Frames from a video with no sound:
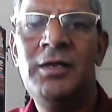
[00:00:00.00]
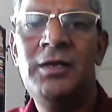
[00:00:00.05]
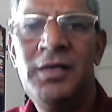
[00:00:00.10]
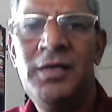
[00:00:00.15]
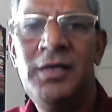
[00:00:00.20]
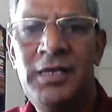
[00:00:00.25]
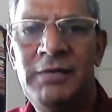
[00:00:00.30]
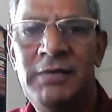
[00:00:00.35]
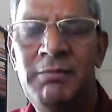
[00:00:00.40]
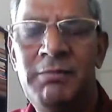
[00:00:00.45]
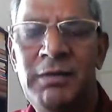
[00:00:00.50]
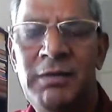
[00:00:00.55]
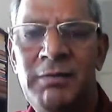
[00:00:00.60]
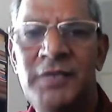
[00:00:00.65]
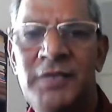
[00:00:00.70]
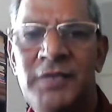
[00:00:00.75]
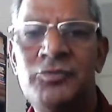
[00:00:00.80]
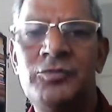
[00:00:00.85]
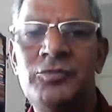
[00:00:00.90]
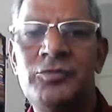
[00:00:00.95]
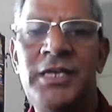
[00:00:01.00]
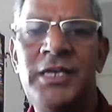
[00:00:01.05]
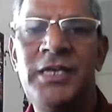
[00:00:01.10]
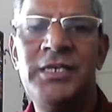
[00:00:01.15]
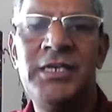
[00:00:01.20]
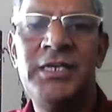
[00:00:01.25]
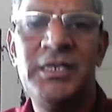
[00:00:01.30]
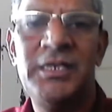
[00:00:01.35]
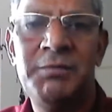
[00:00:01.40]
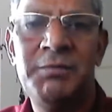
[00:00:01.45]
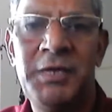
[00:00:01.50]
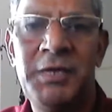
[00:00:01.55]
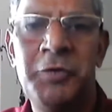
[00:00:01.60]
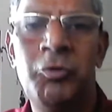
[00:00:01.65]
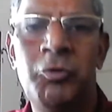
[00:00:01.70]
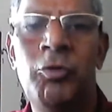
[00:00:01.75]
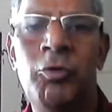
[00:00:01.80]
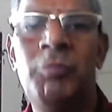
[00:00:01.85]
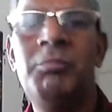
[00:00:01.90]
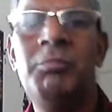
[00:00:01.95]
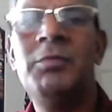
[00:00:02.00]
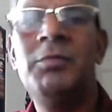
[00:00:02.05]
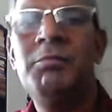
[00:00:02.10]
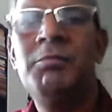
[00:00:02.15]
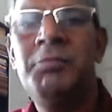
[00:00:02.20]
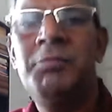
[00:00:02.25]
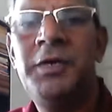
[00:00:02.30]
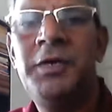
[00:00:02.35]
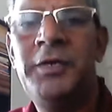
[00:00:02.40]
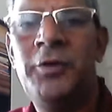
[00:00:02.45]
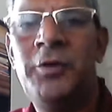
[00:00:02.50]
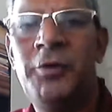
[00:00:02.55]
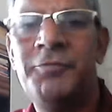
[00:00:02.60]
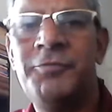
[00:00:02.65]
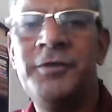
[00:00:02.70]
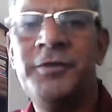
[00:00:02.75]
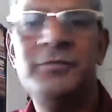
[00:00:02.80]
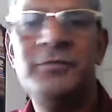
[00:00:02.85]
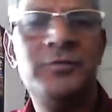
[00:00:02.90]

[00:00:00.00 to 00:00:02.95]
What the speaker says: in my society, at my home, in office.